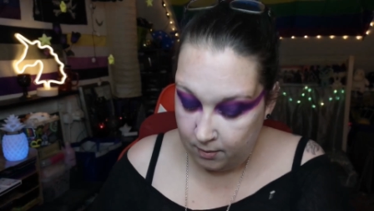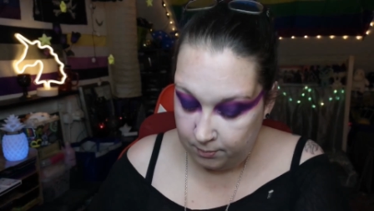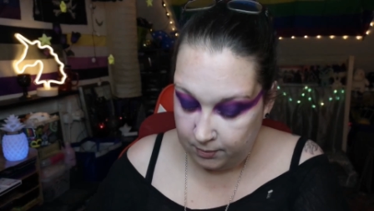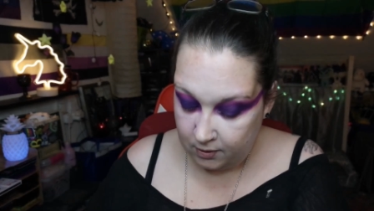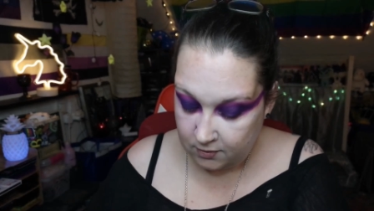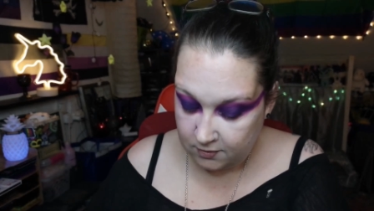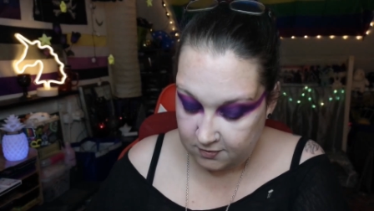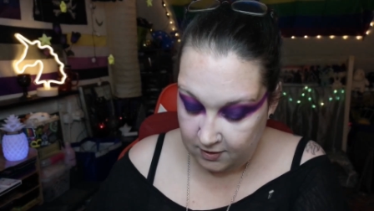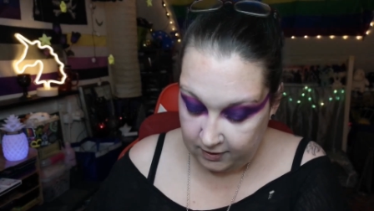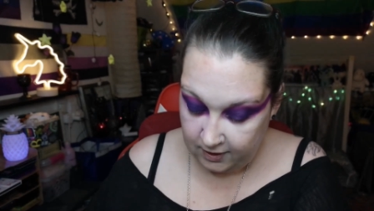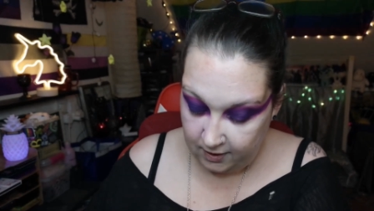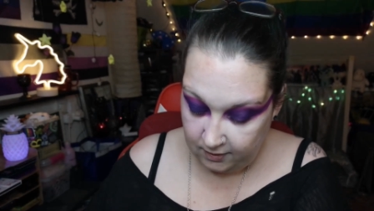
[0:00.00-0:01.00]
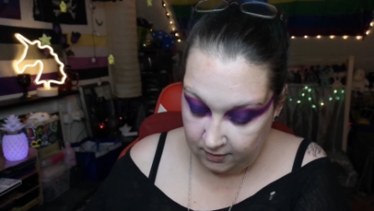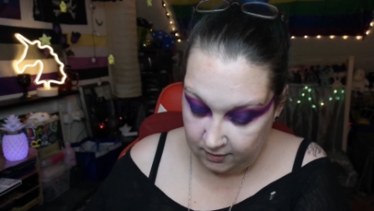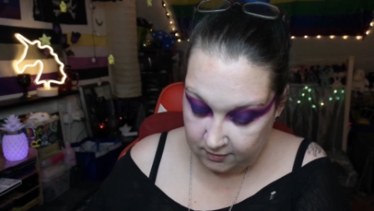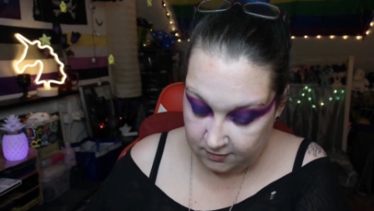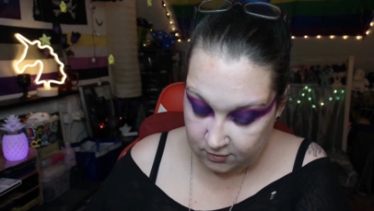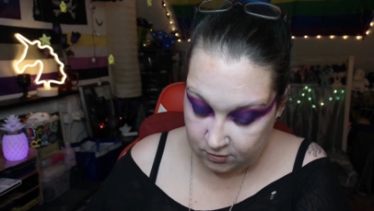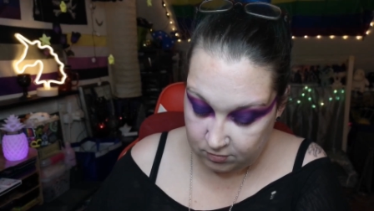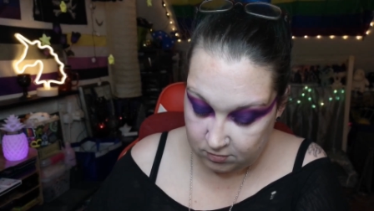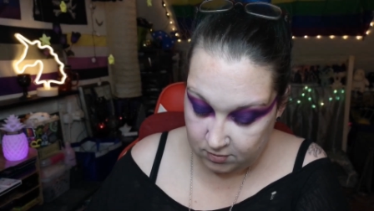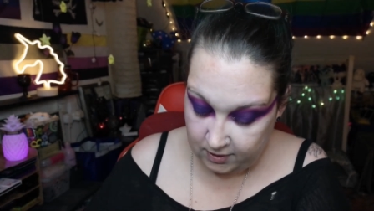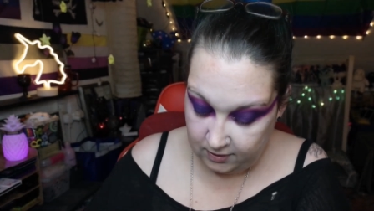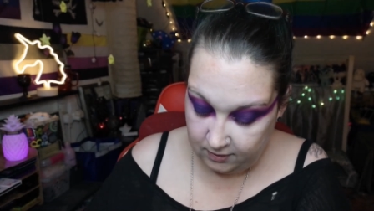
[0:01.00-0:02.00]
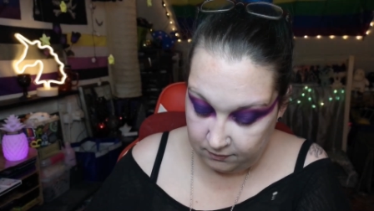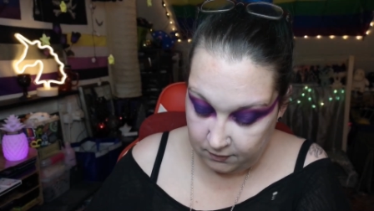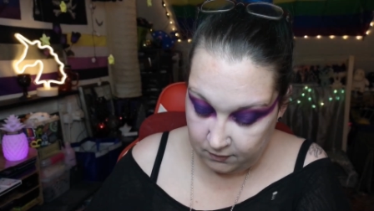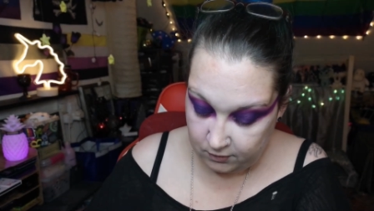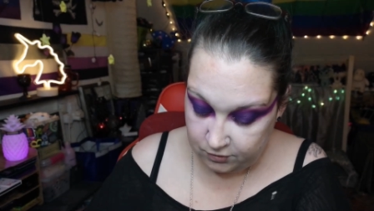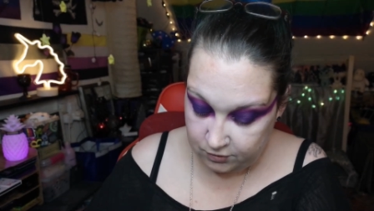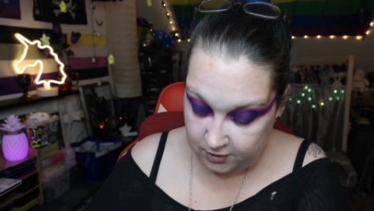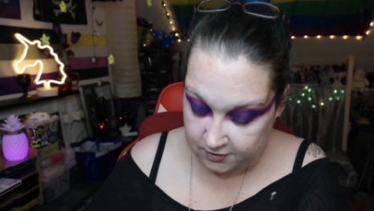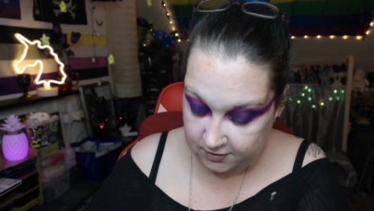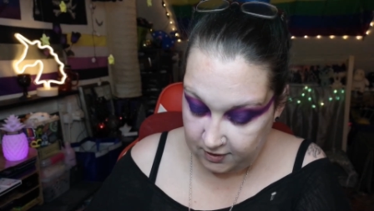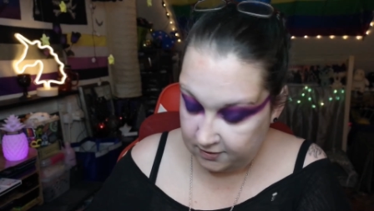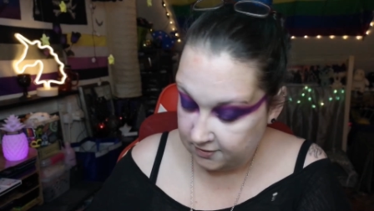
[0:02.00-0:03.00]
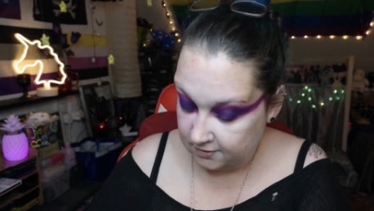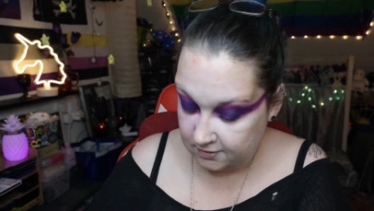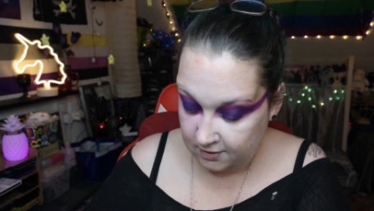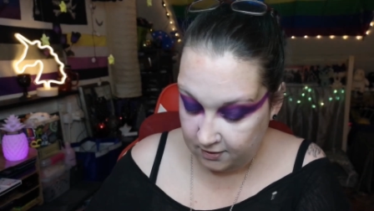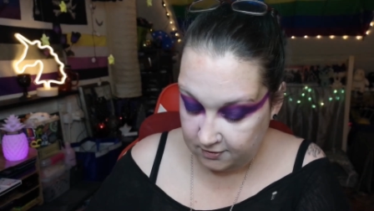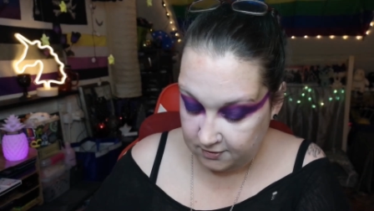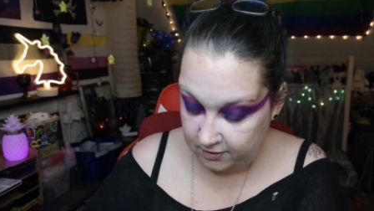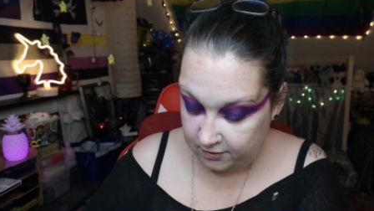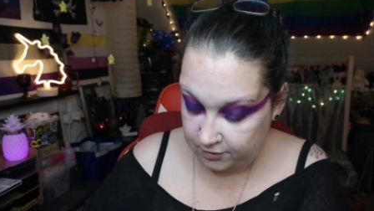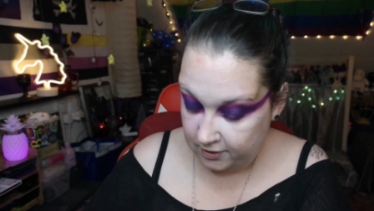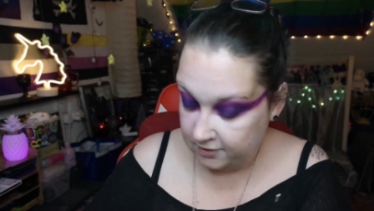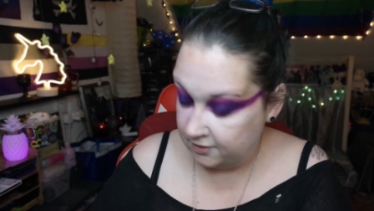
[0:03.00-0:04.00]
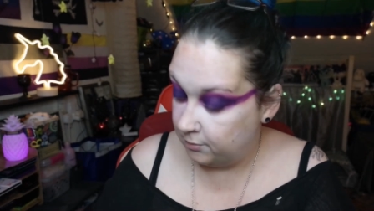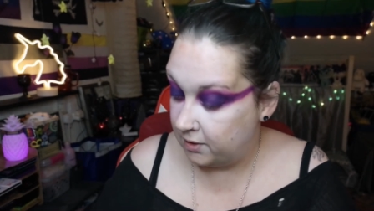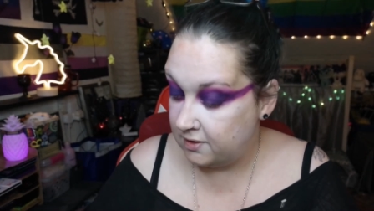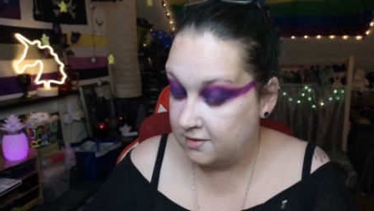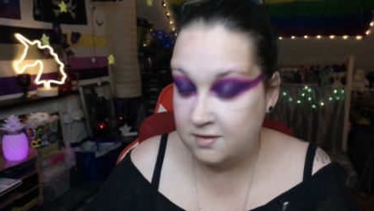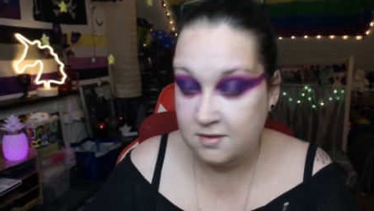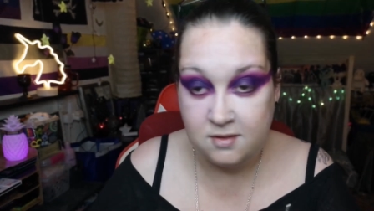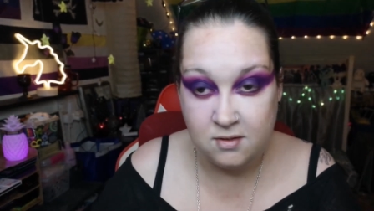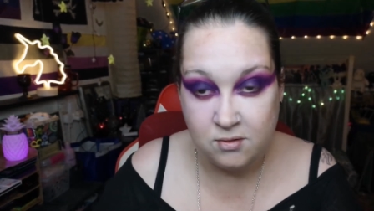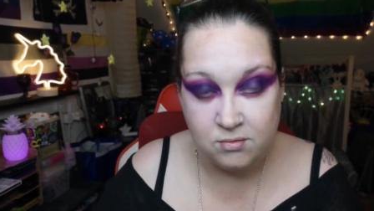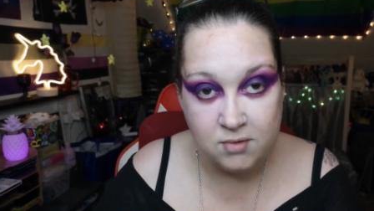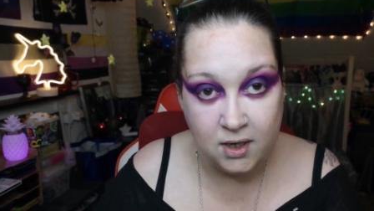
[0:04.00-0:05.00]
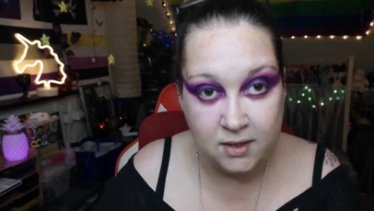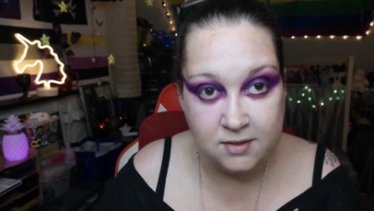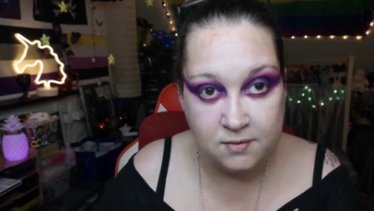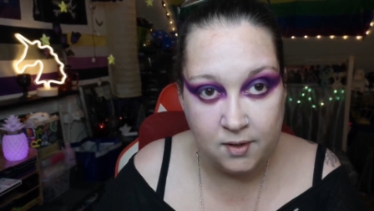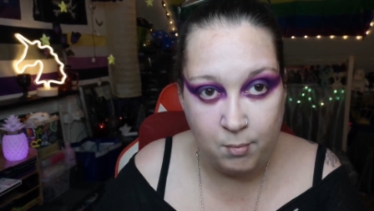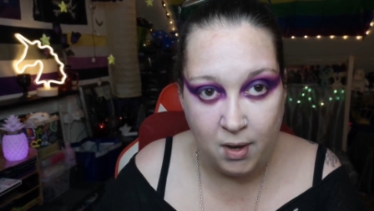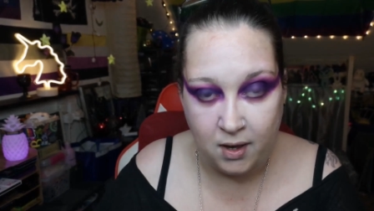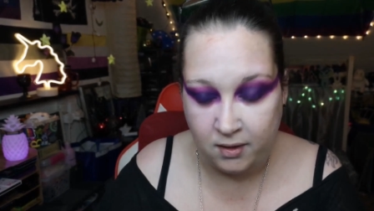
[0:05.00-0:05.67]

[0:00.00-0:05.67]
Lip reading: Because again, it's great if you've got dry skin. It's nice and hydrating, but it's still relatively matte.